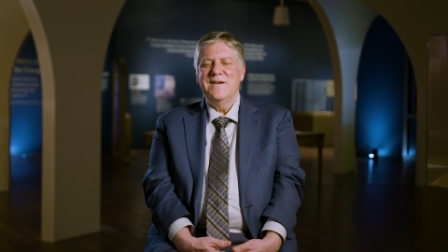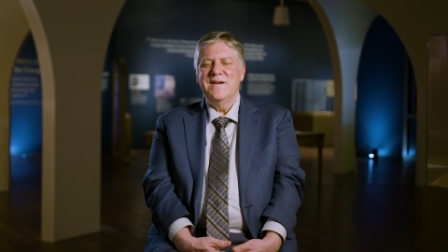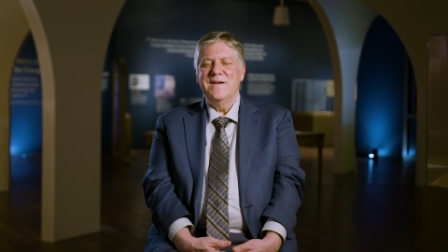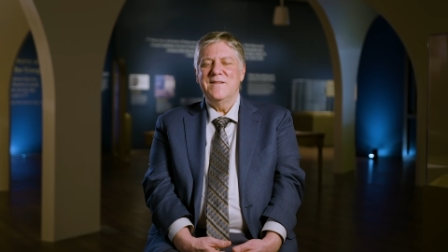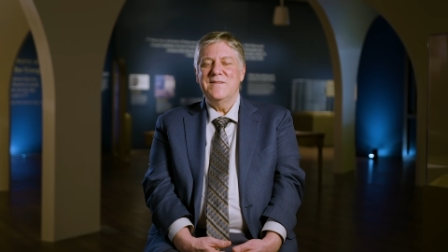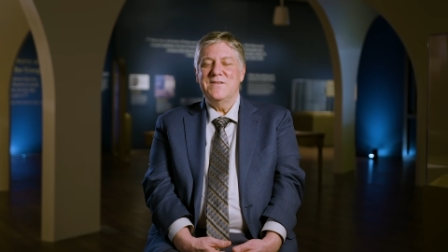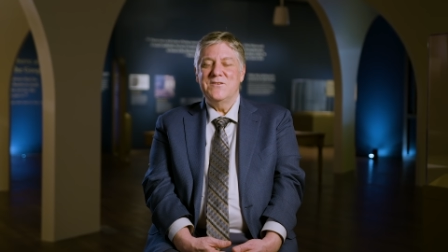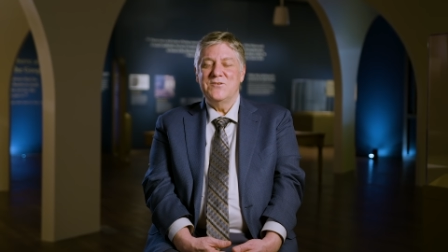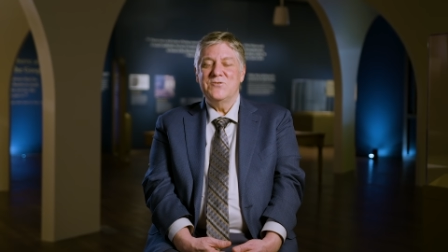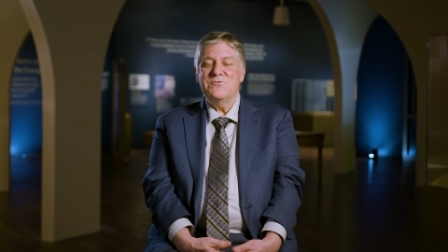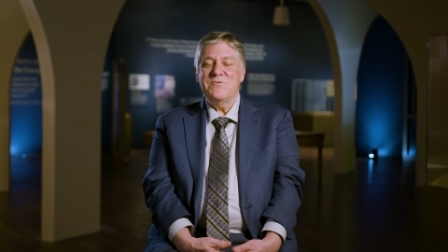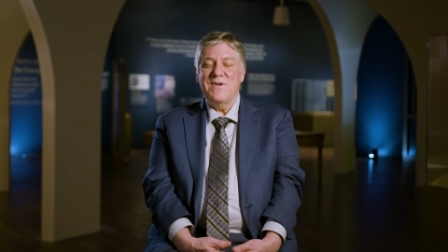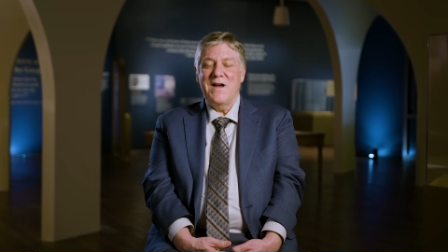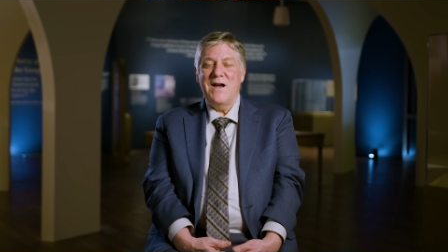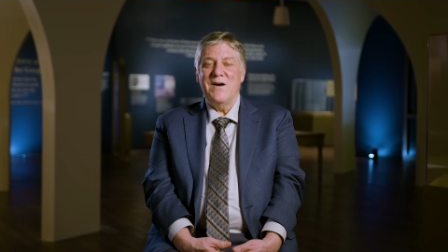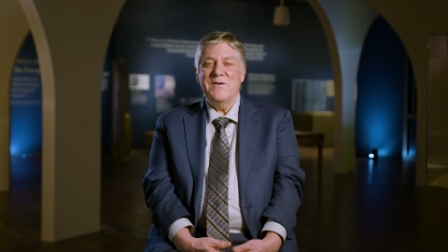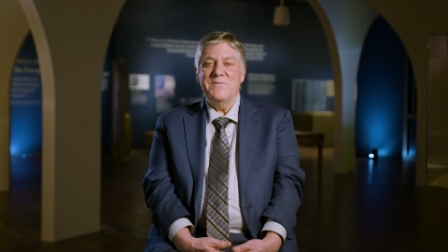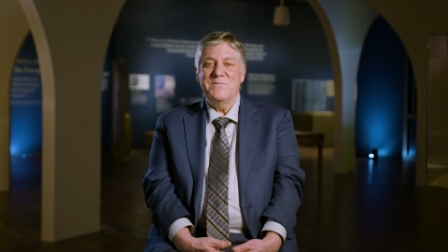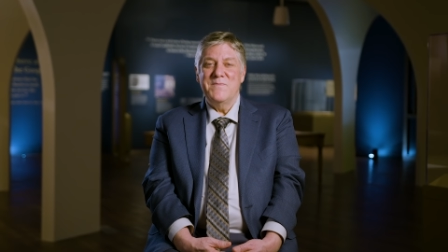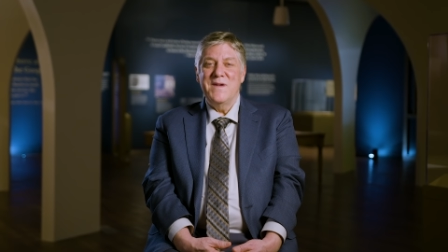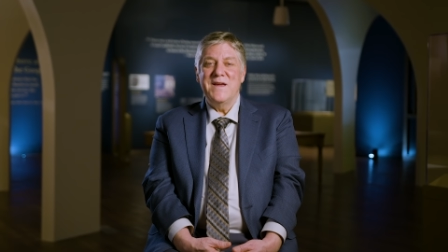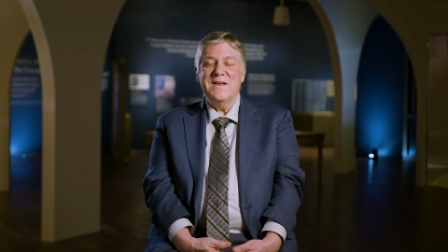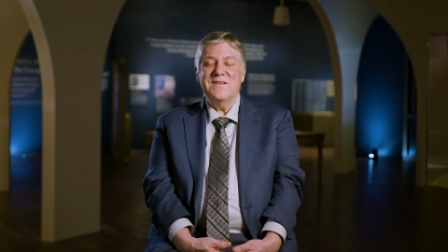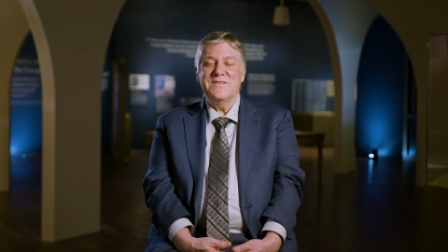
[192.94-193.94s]
And the
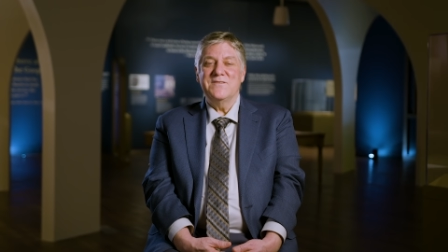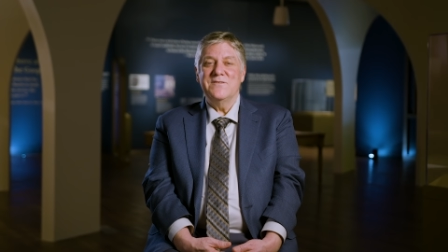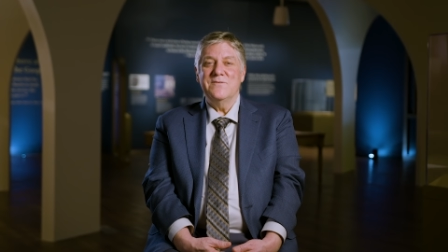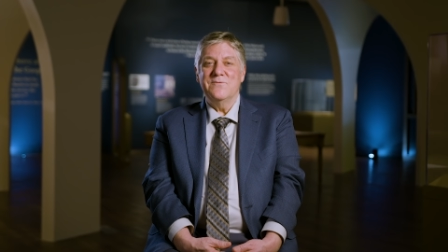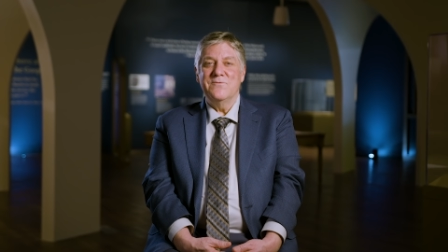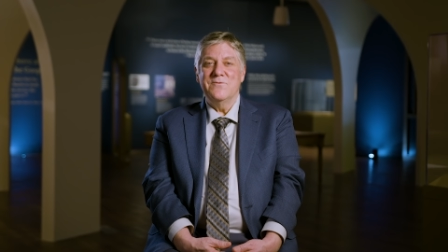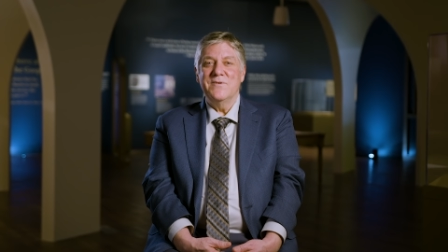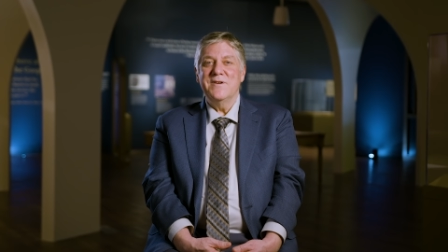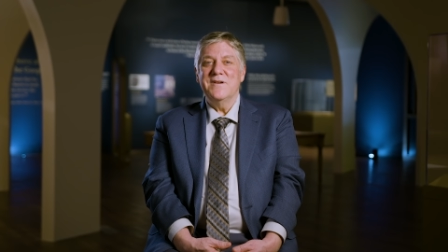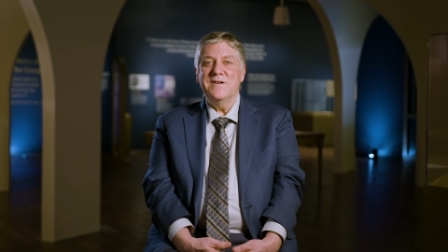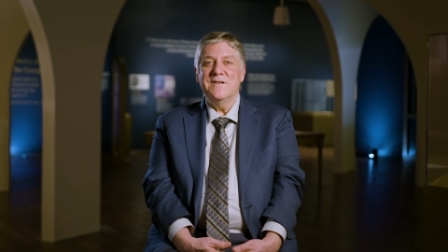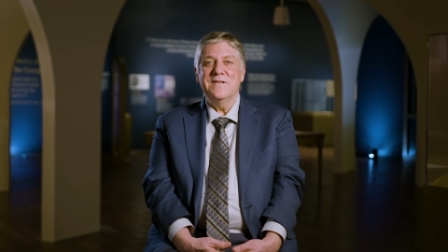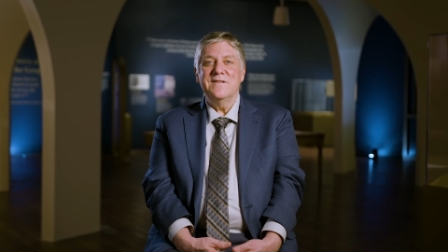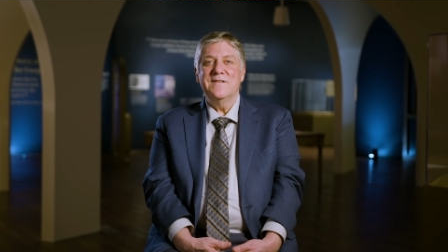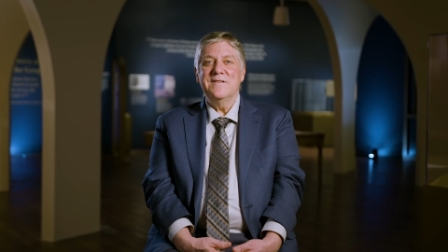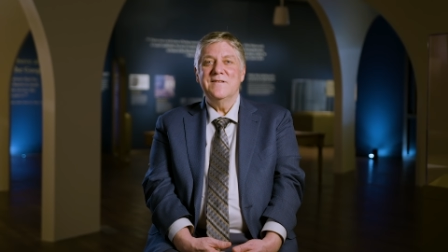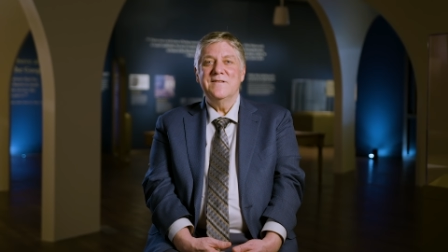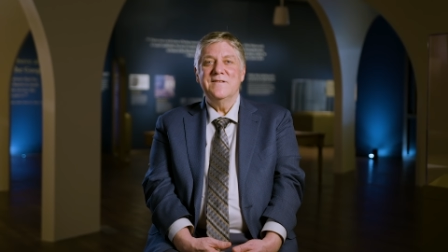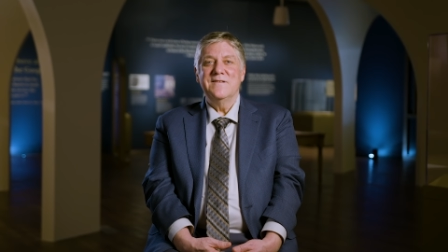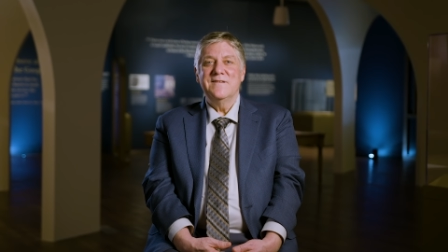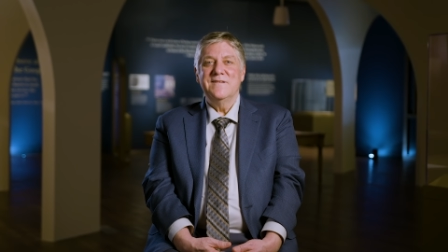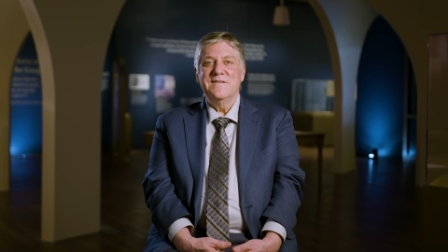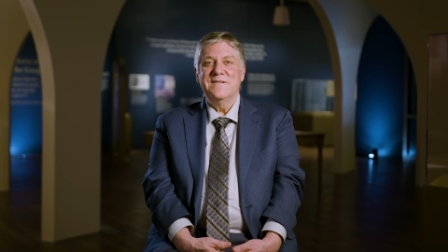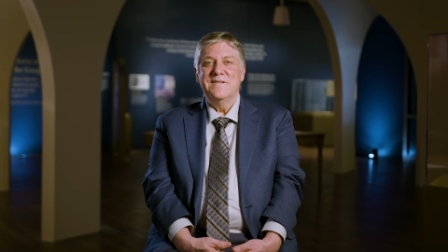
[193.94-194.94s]
shroud makes it real.
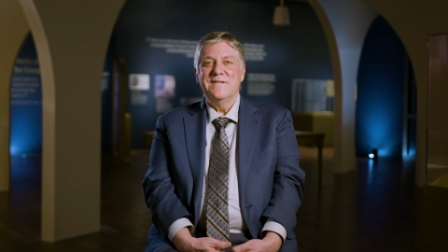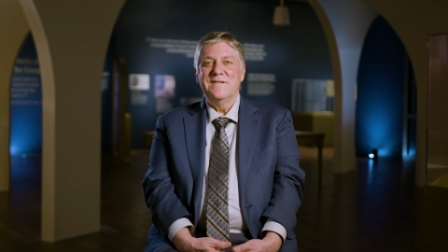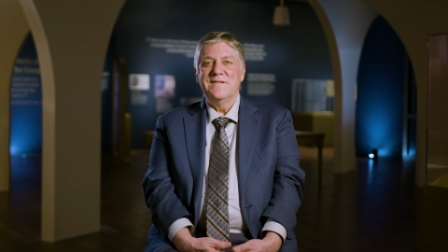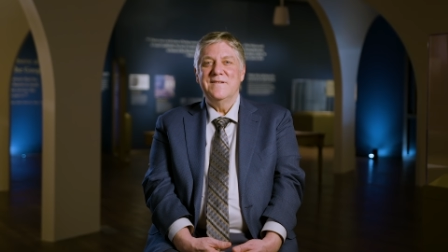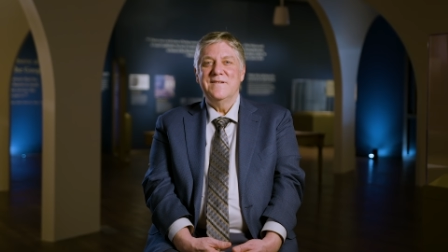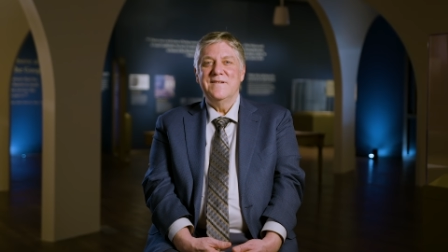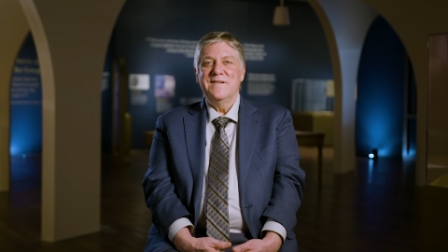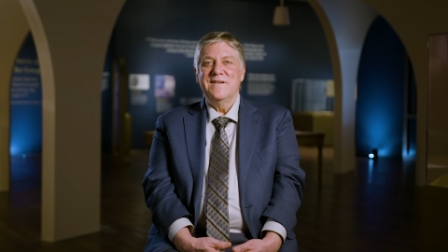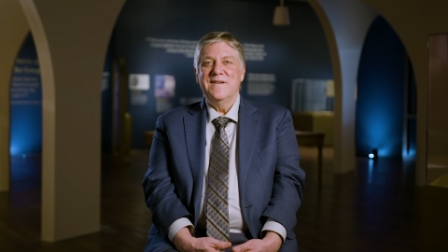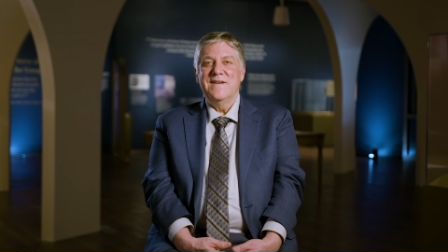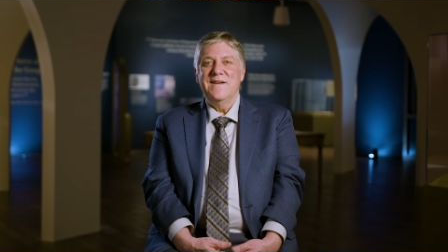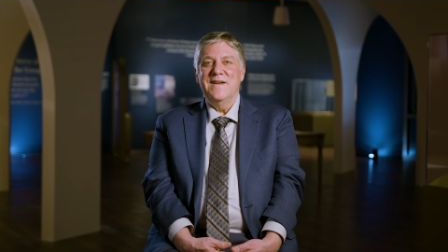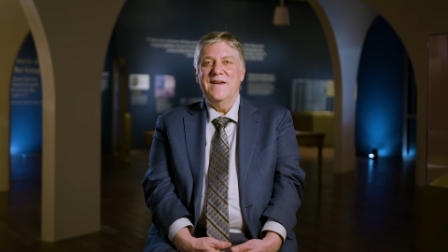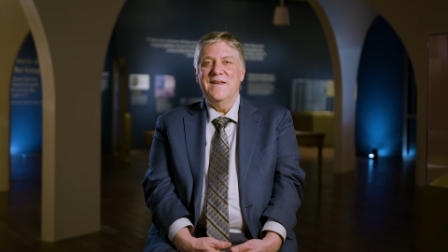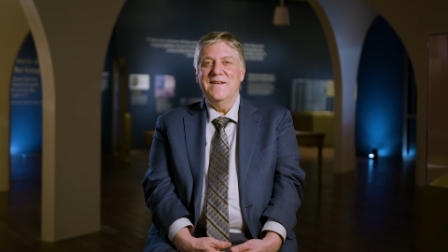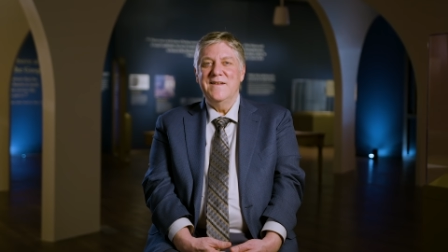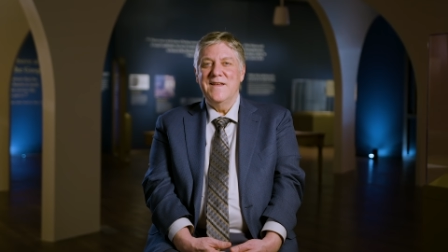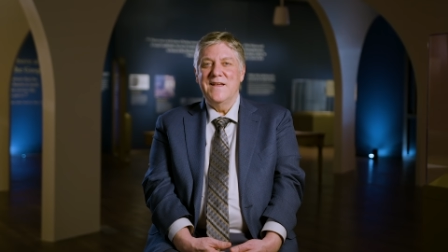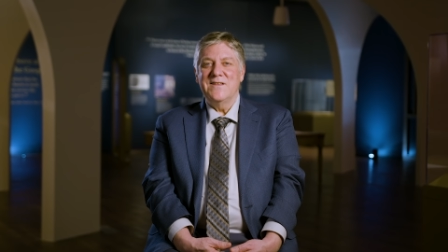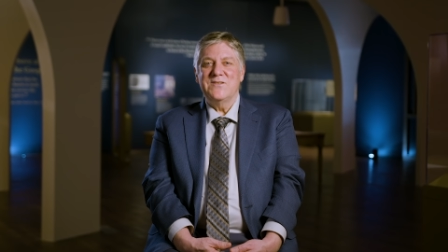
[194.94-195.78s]
And